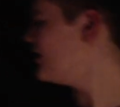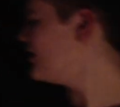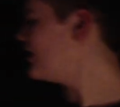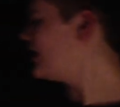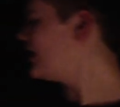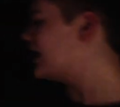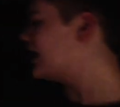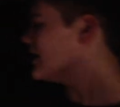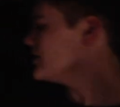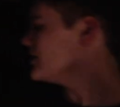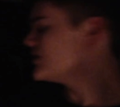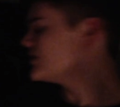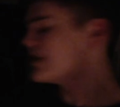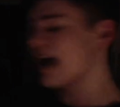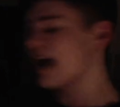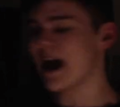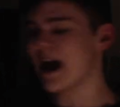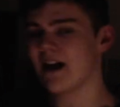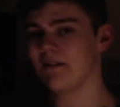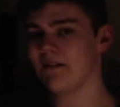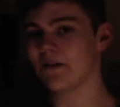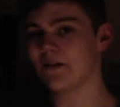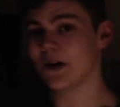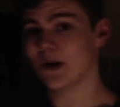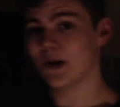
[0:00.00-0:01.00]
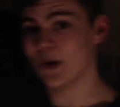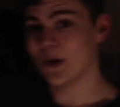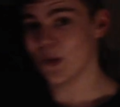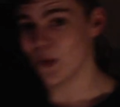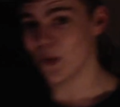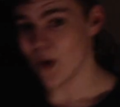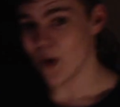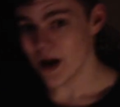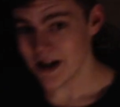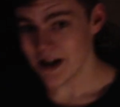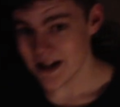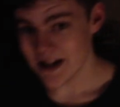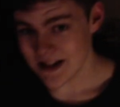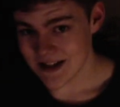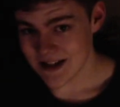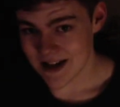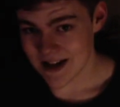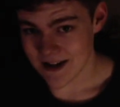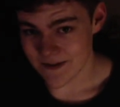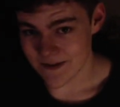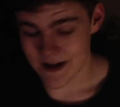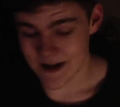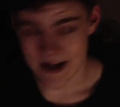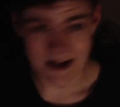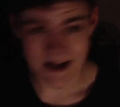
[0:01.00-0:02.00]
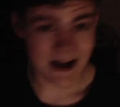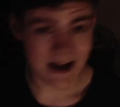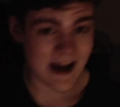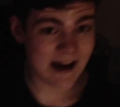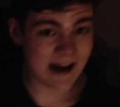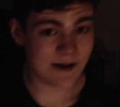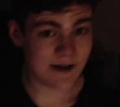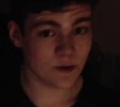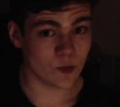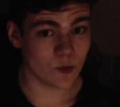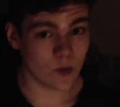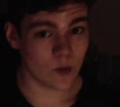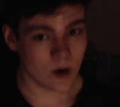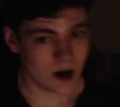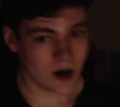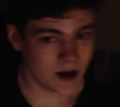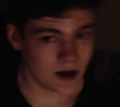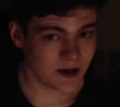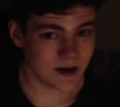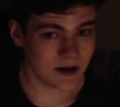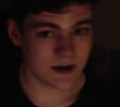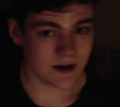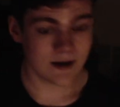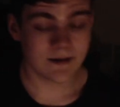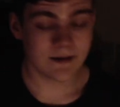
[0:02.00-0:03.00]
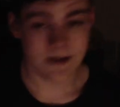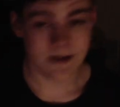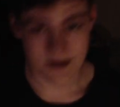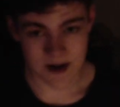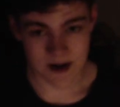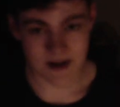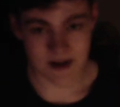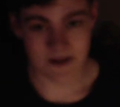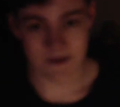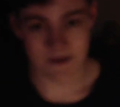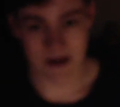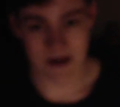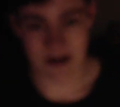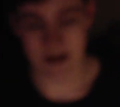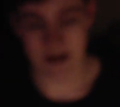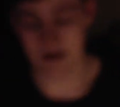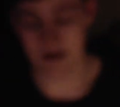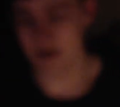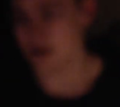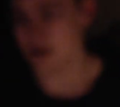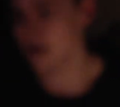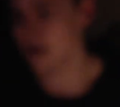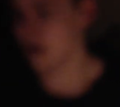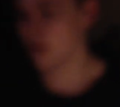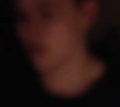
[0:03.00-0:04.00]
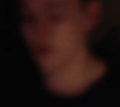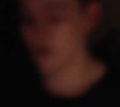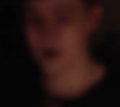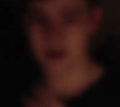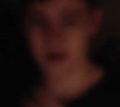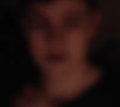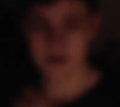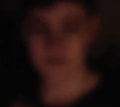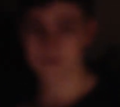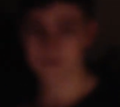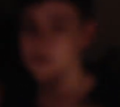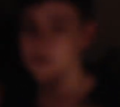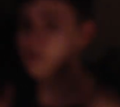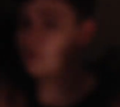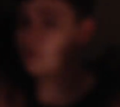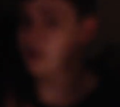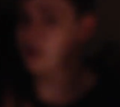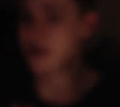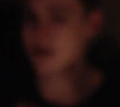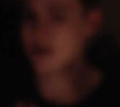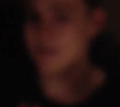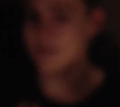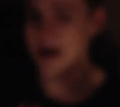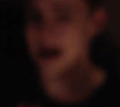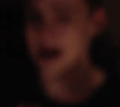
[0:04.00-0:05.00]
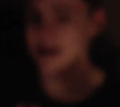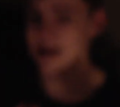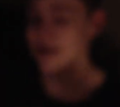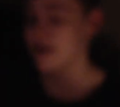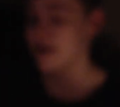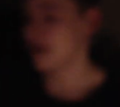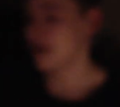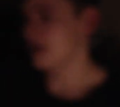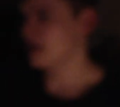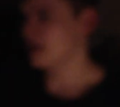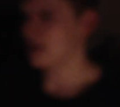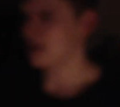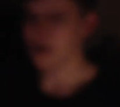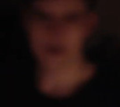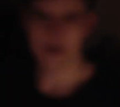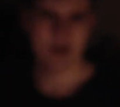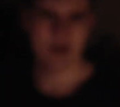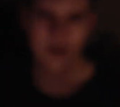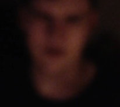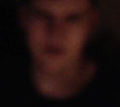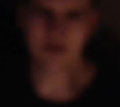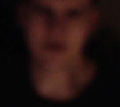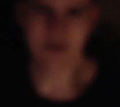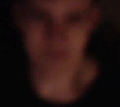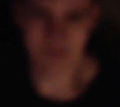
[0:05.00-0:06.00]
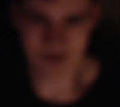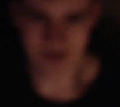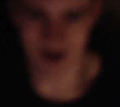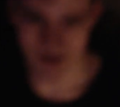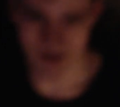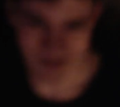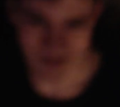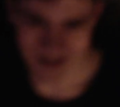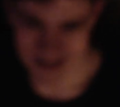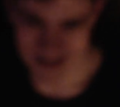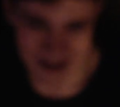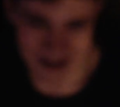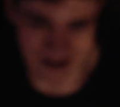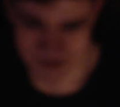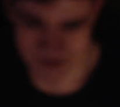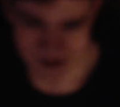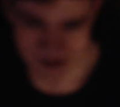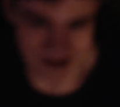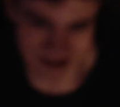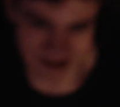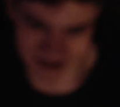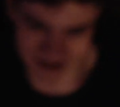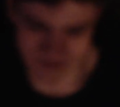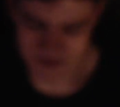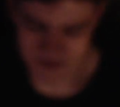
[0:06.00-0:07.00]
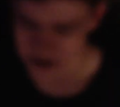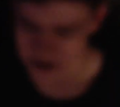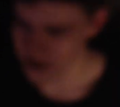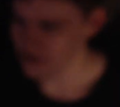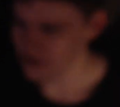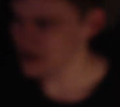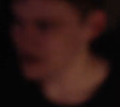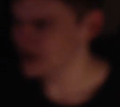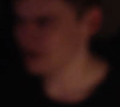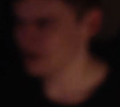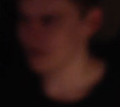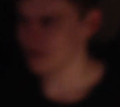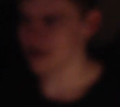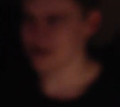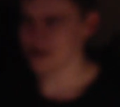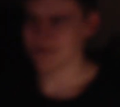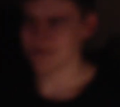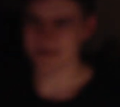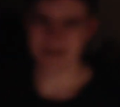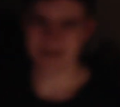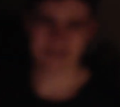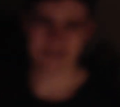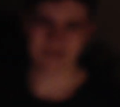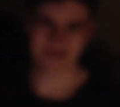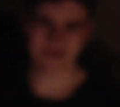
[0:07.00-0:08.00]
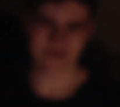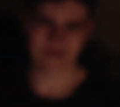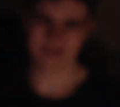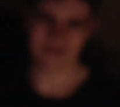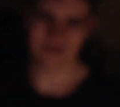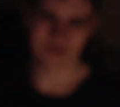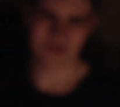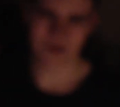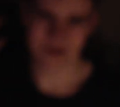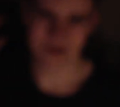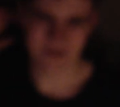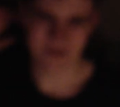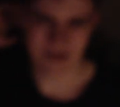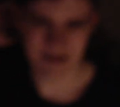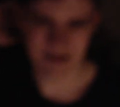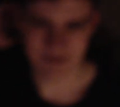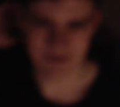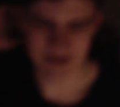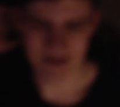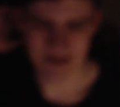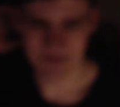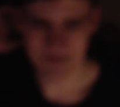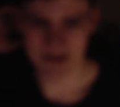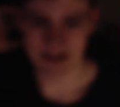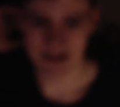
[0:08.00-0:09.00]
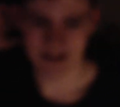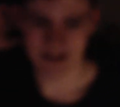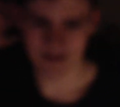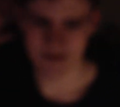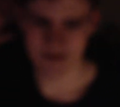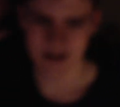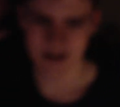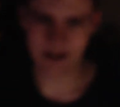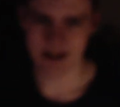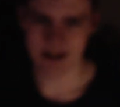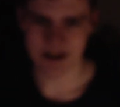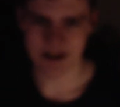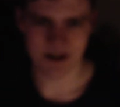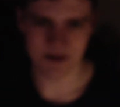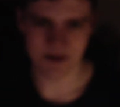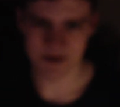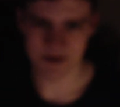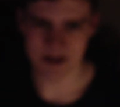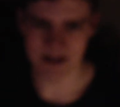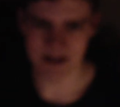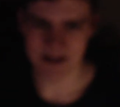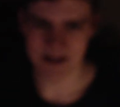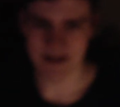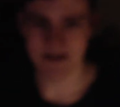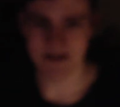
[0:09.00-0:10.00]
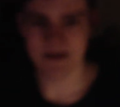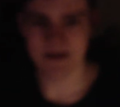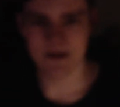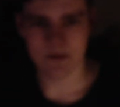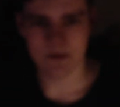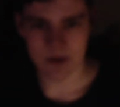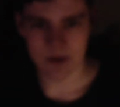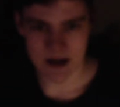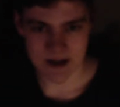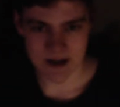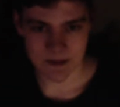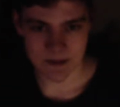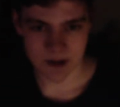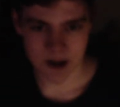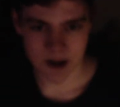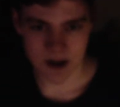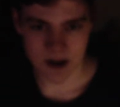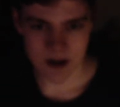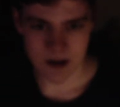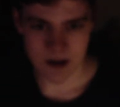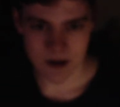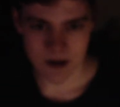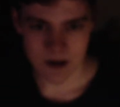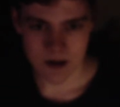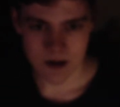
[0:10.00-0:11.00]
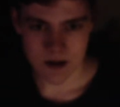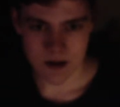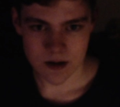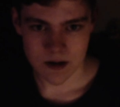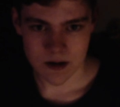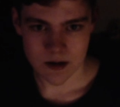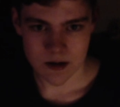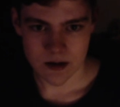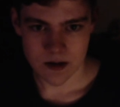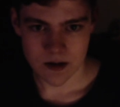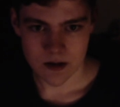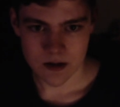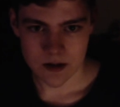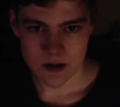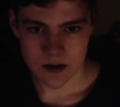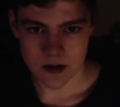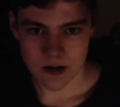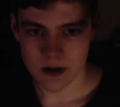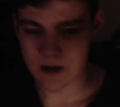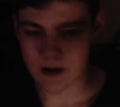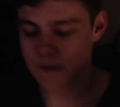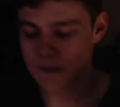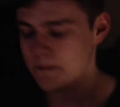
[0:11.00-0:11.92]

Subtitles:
I used to have one intake fan and one exhaust fan, one in the front, one in the back. You could probably guess what the configuration was because, of course, why wouldn't it be the configuration you think it is? Why is it blurry? Okay.